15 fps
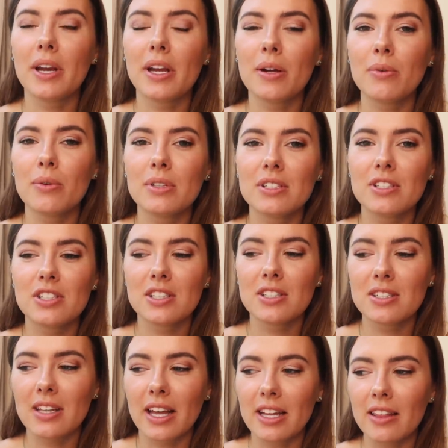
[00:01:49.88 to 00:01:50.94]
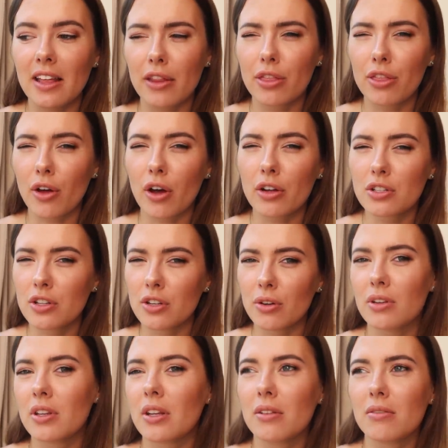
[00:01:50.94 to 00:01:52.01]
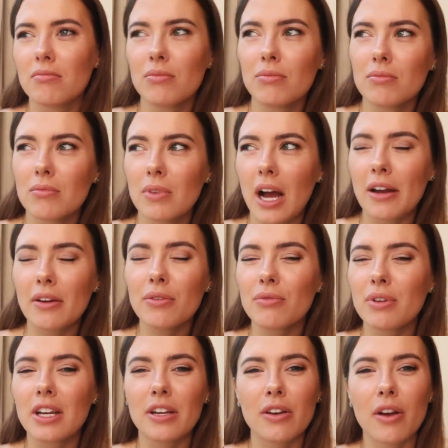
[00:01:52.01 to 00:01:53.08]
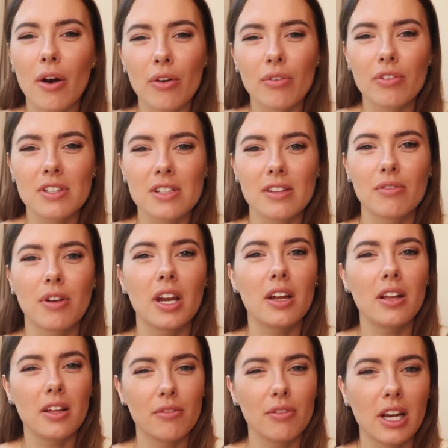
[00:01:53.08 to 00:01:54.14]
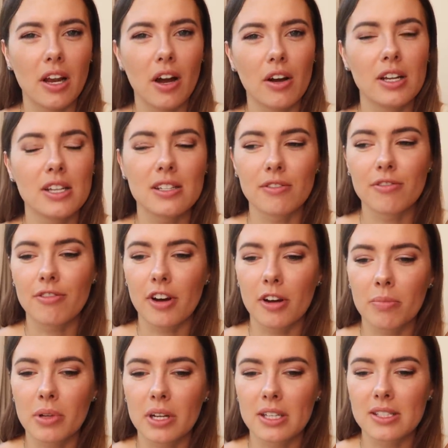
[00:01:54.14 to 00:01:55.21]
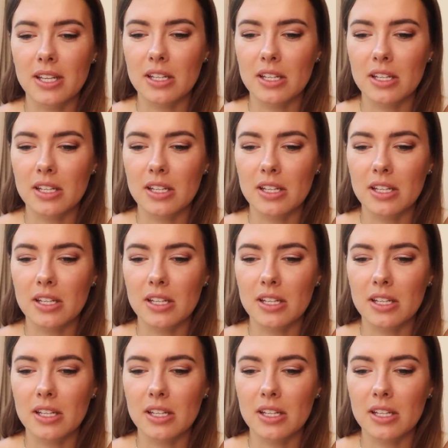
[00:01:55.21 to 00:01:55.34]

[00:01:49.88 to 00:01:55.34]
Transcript: But it was just like that thought, you know, that I don't really know if it's a re really honest and fair place.